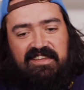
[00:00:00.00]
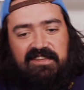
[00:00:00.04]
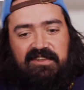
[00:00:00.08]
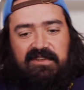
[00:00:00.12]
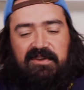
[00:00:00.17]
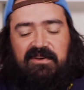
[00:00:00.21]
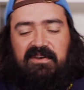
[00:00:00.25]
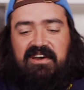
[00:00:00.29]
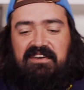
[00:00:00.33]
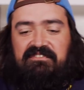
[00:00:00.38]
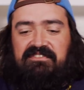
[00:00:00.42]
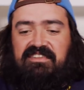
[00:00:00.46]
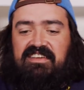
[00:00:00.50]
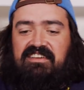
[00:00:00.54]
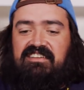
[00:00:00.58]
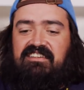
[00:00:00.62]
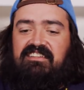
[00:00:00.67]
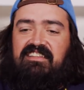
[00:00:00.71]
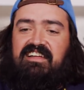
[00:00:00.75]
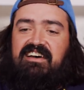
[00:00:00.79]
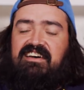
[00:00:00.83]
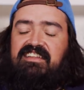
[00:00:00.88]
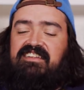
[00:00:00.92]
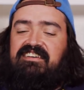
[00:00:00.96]
you know, I've done a
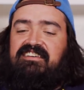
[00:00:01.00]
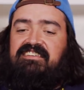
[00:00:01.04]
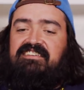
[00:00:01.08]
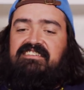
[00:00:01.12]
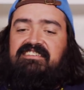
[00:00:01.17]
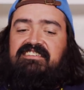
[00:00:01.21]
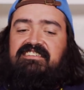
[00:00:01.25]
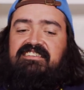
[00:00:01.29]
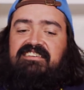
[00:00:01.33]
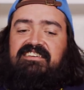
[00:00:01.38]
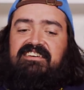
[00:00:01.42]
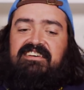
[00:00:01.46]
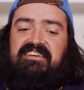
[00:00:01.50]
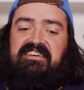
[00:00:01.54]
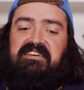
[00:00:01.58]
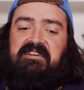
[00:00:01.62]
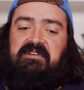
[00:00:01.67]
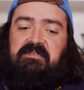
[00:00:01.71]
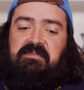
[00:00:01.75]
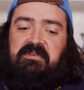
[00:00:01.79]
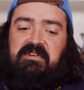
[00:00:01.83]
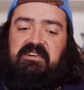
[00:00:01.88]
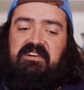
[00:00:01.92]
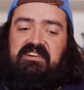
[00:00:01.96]
lot of
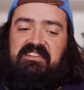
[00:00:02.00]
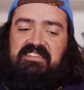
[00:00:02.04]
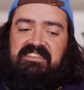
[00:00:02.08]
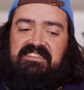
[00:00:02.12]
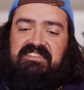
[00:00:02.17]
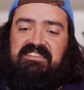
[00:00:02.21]
uh, we'll call